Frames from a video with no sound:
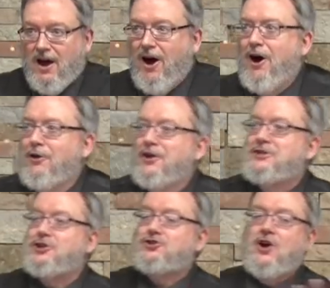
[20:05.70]
All
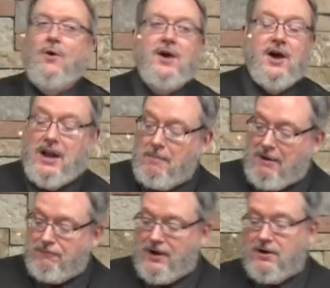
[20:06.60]
this is going on. Now,
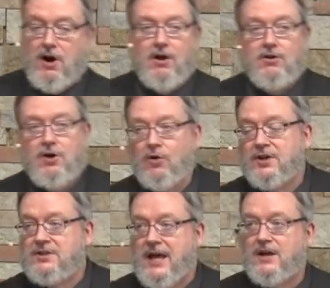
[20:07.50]
my friend Carl Koch
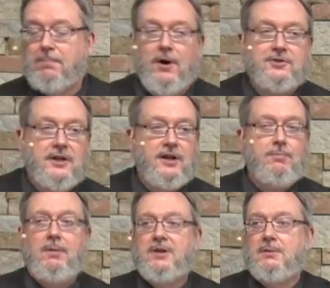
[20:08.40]
can take apart the
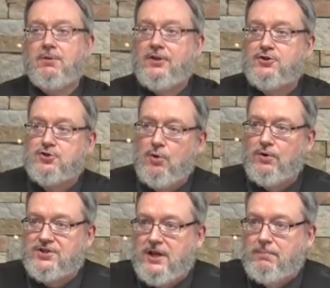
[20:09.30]
Hebrew. I mean, the brother
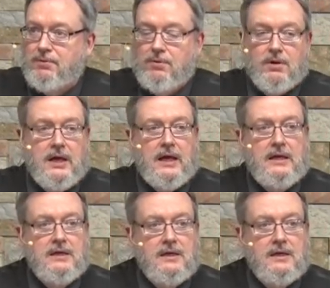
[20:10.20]
snores Hebrew, okay?